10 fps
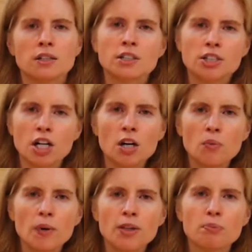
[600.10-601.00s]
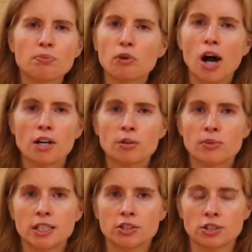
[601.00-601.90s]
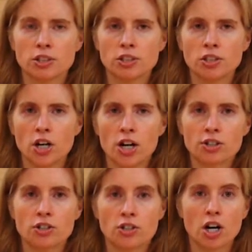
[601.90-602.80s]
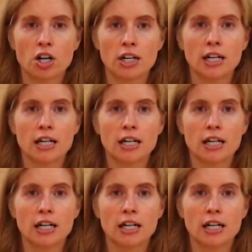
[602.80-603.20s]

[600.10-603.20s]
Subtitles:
Start with broader research on your target